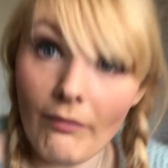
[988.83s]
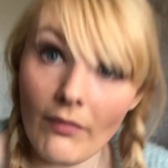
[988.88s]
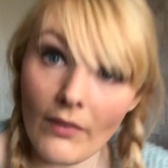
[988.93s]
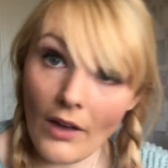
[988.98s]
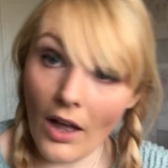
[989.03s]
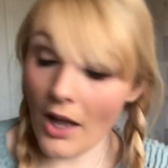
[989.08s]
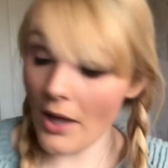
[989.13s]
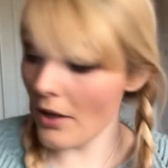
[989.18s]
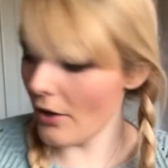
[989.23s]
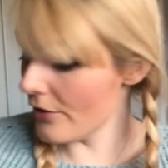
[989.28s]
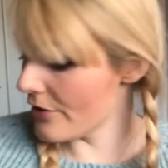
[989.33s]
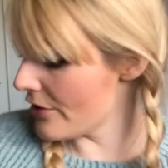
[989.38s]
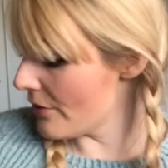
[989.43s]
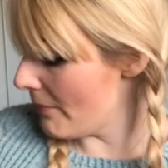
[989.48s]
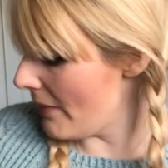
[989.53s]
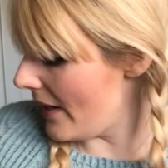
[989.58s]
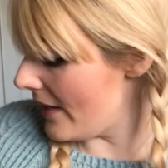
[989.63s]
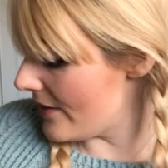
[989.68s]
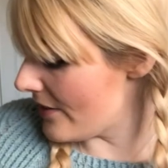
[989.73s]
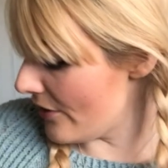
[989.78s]
I also
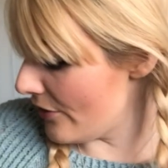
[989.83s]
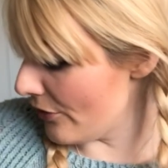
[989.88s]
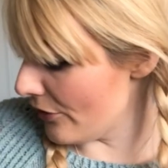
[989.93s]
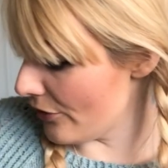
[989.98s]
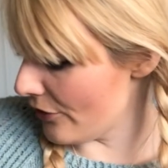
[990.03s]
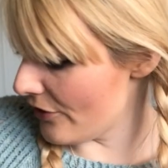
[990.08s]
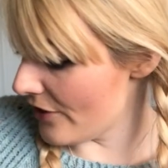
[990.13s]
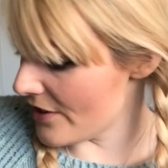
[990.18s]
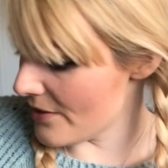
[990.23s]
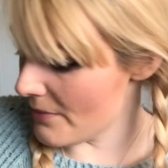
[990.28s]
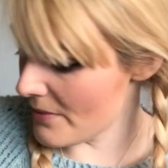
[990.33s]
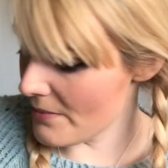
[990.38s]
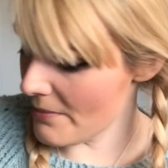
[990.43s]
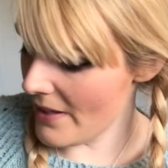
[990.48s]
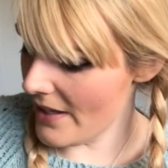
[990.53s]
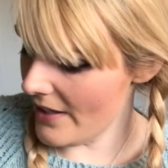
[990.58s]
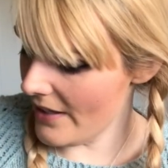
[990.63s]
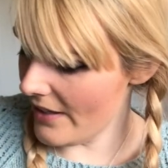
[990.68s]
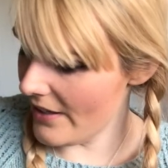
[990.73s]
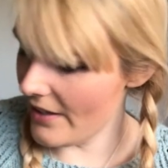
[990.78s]
made another Christmas
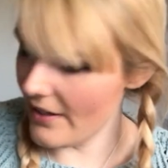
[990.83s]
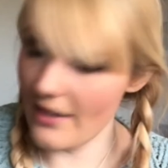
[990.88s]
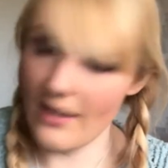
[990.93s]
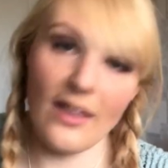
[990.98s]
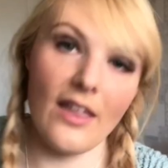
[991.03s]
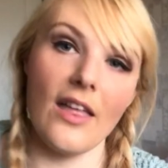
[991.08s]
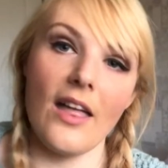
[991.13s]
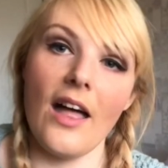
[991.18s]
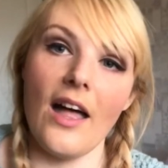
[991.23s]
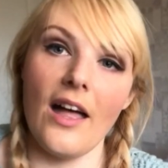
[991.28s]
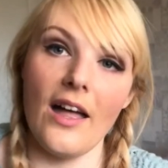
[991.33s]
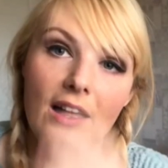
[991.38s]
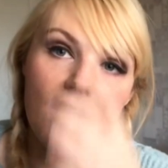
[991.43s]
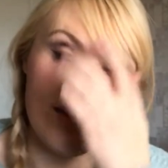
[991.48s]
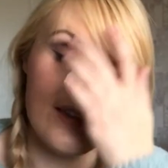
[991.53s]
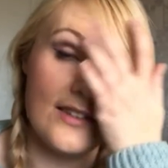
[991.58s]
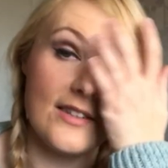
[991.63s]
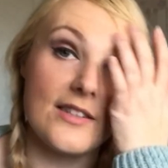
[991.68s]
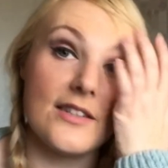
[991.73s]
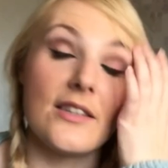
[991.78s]
make,
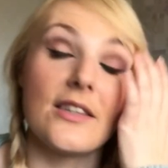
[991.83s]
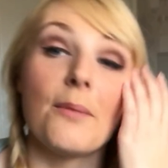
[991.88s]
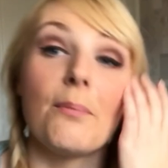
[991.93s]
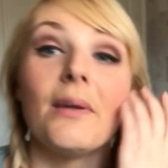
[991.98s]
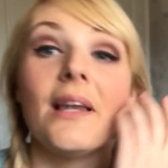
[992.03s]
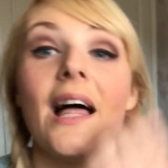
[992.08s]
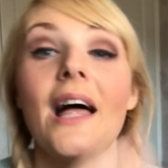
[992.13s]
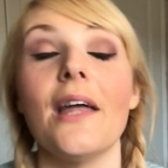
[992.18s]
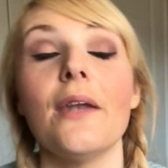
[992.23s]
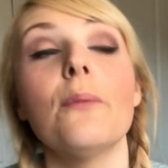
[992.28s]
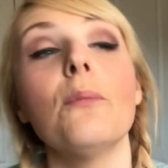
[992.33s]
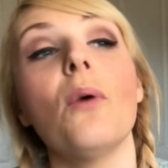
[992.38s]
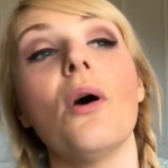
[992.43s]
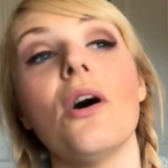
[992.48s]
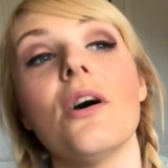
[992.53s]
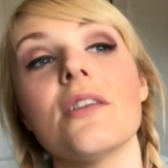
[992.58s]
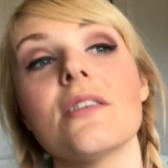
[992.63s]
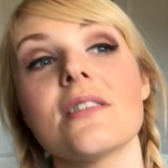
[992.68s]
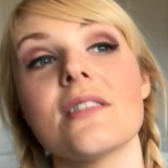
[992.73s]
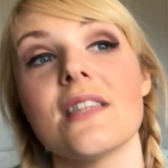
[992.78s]
and the plan
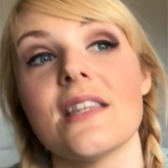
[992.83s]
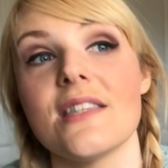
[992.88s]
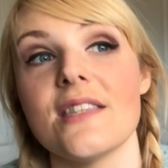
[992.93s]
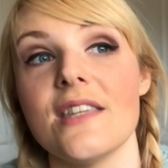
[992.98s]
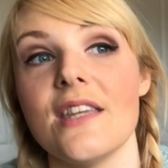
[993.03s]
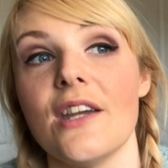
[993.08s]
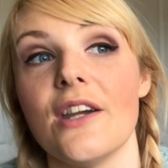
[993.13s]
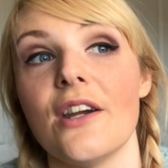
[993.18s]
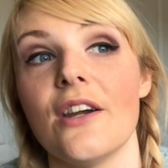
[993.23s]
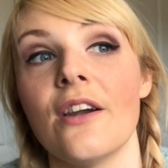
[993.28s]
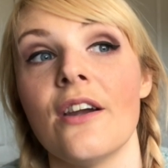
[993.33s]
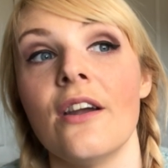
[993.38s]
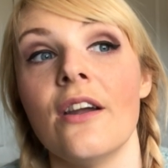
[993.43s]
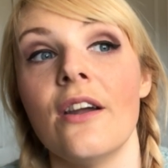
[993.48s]
was this year,